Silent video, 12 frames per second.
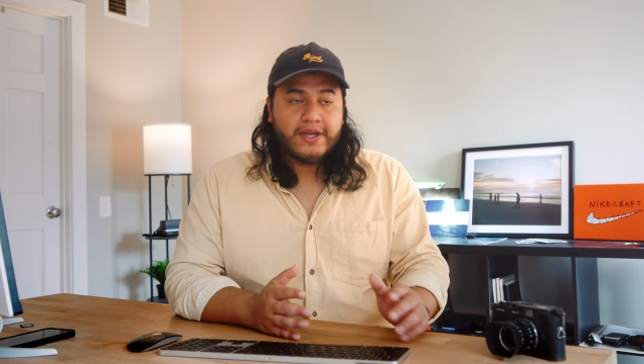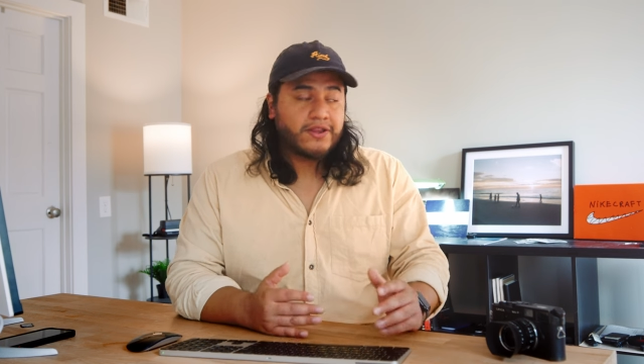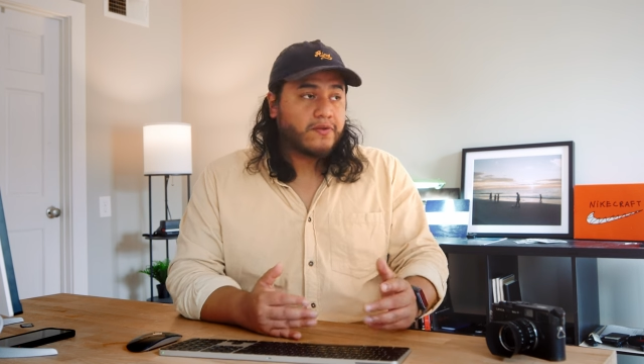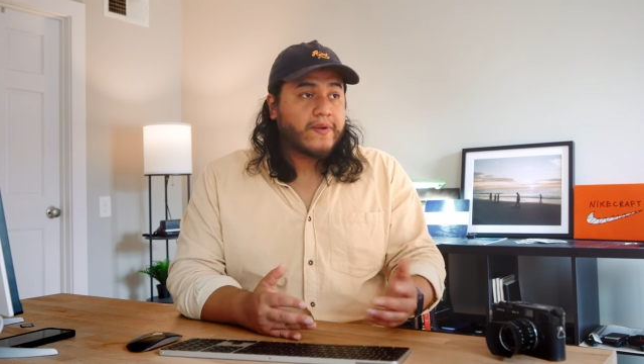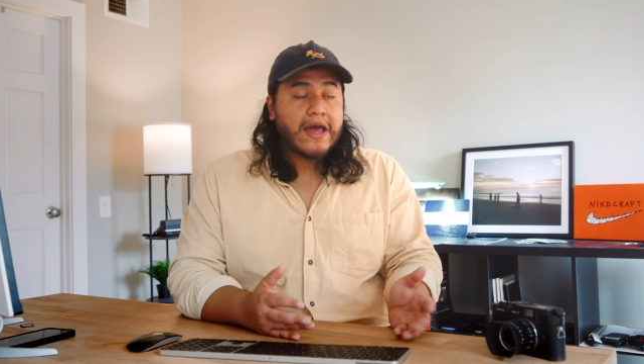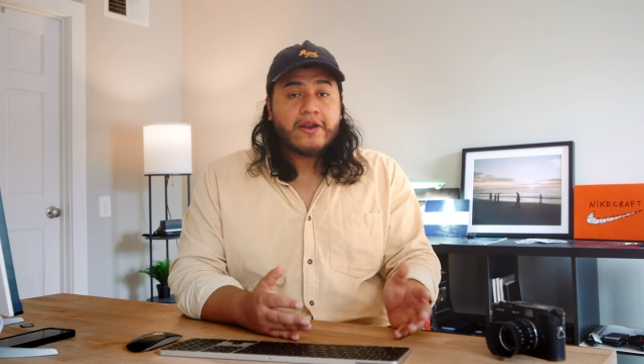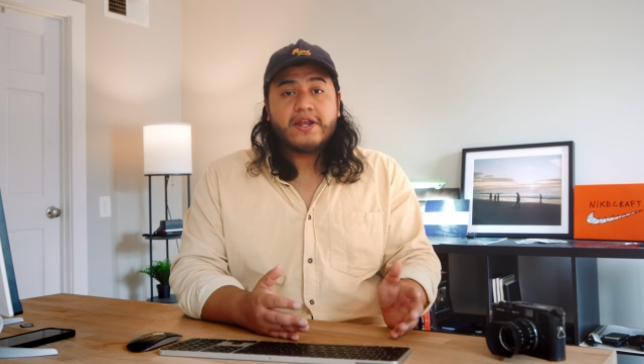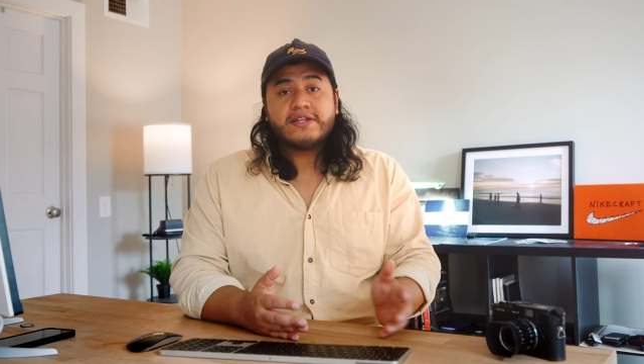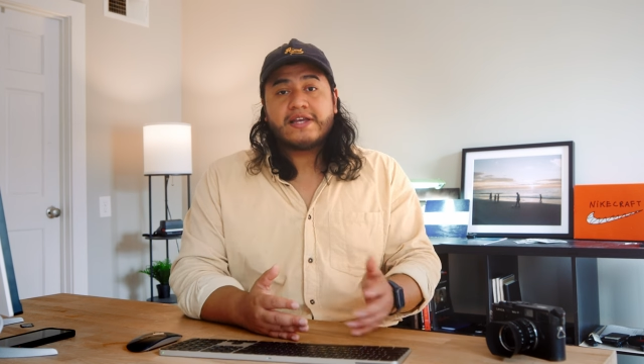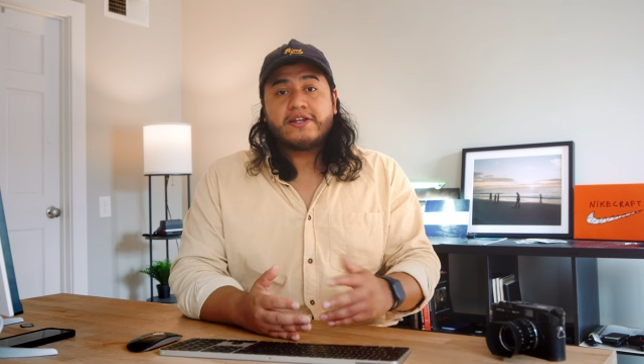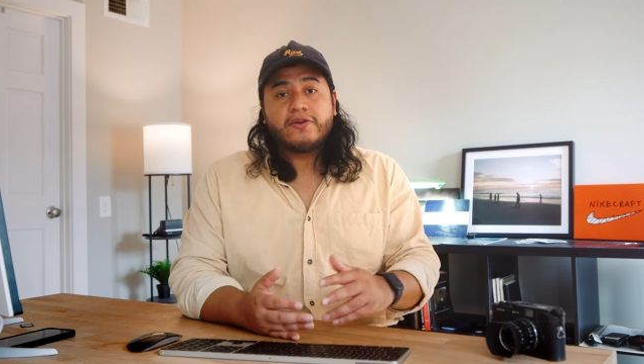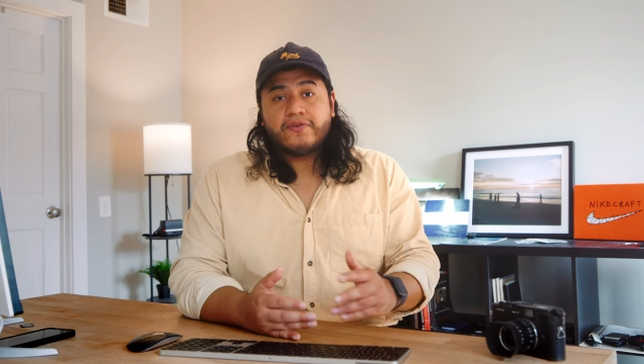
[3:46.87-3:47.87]
And the reality
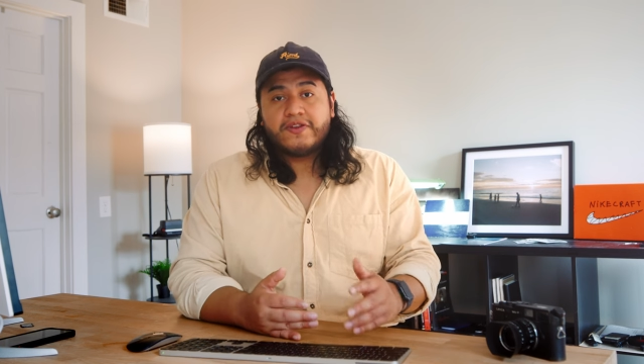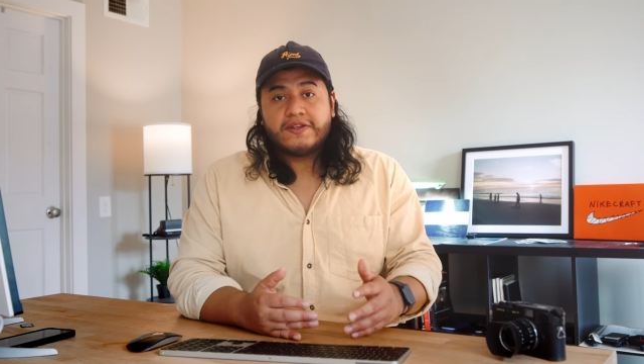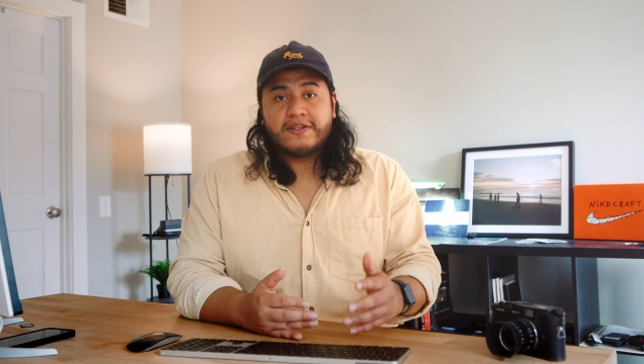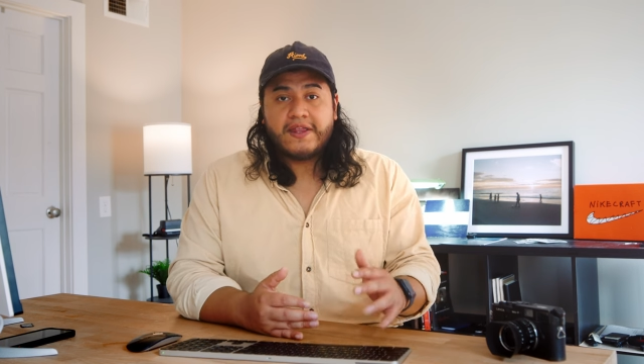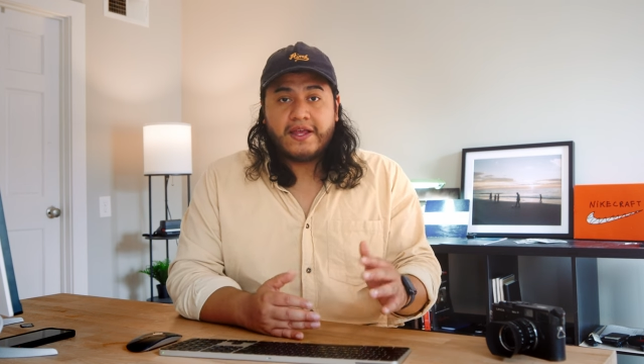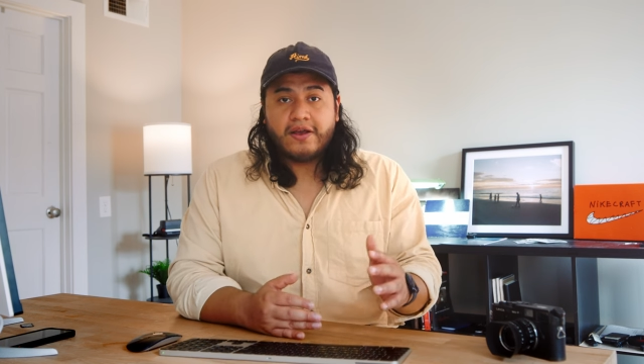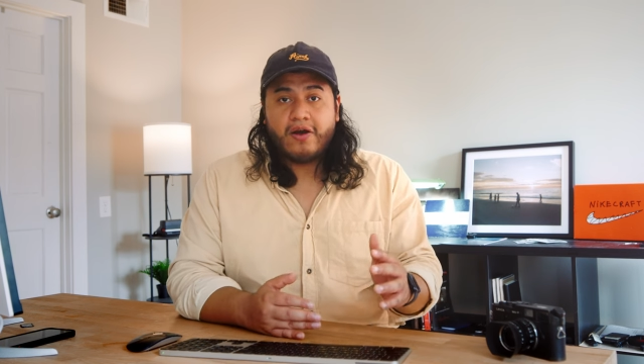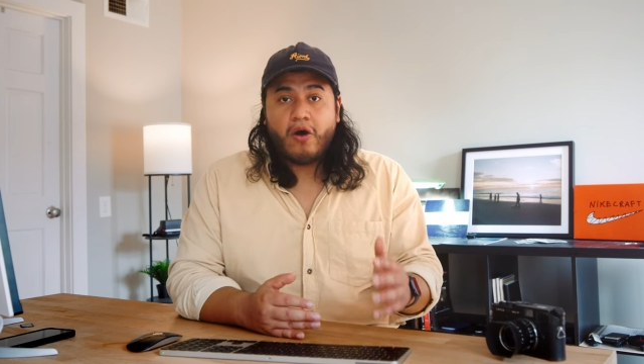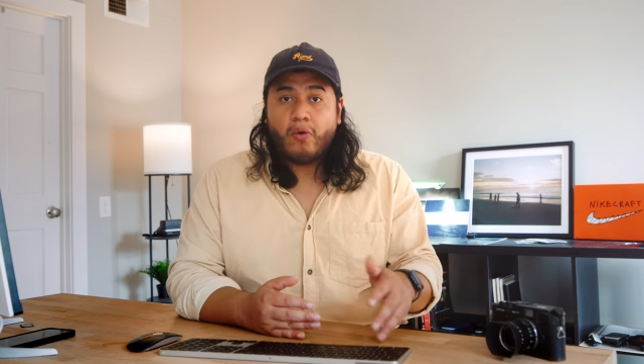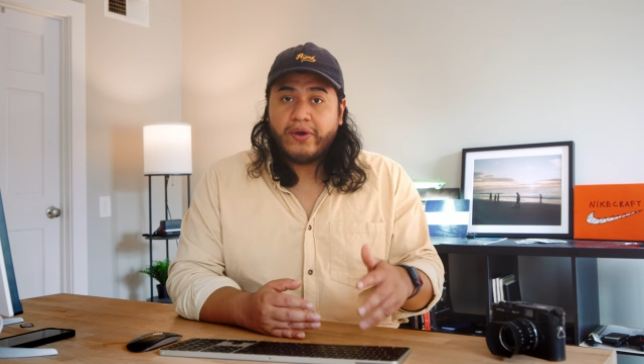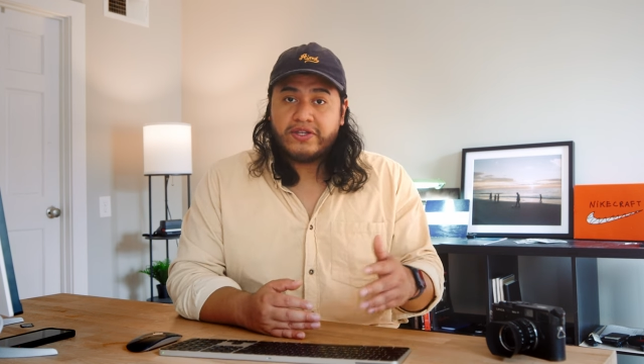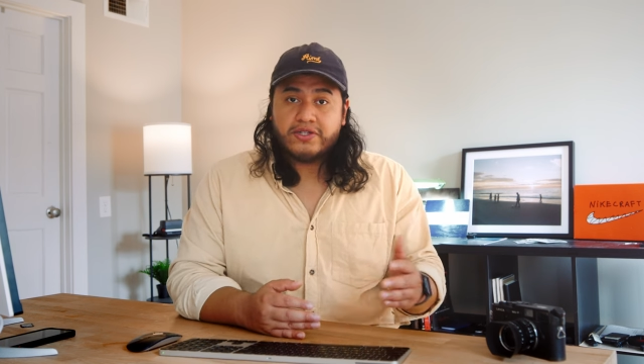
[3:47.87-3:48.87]
is, I don't think that they
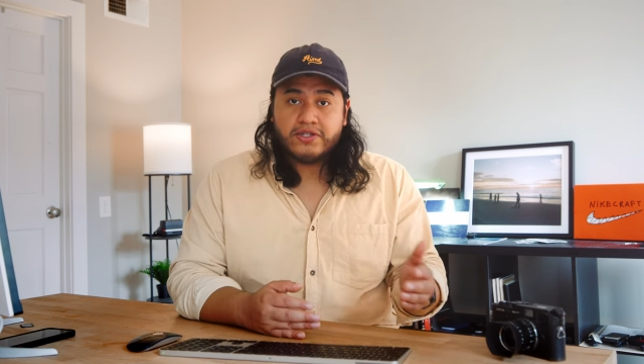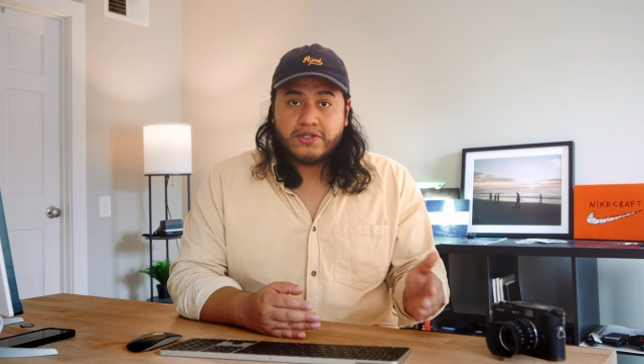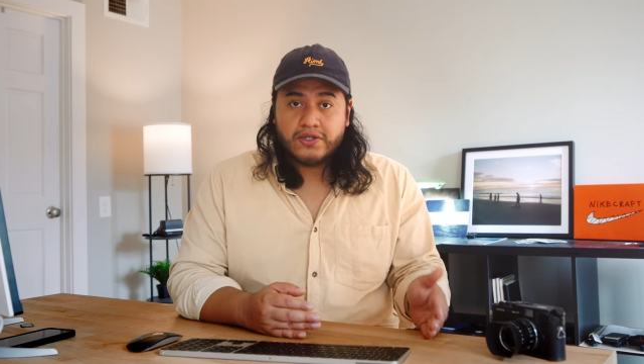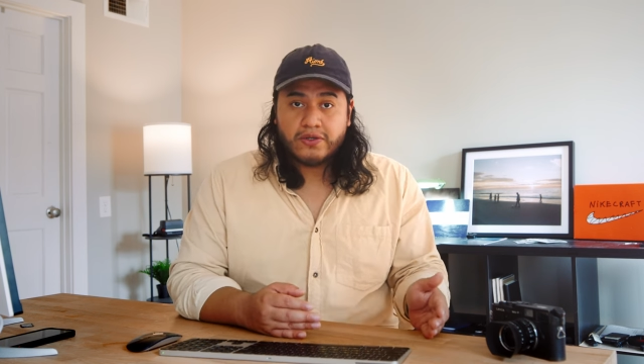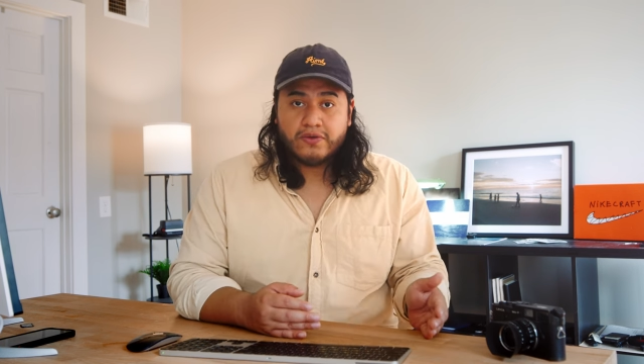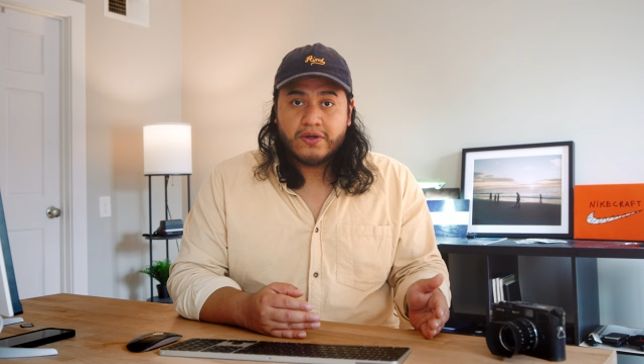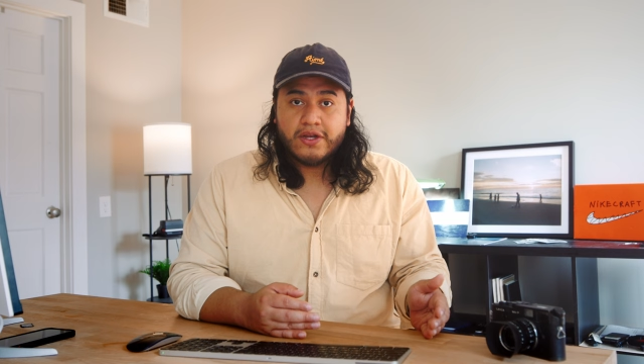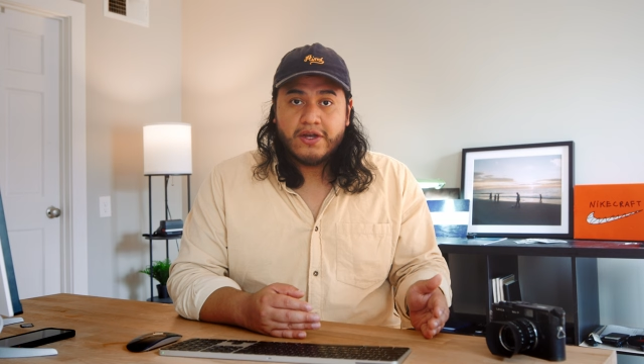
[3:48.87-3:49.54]
always do.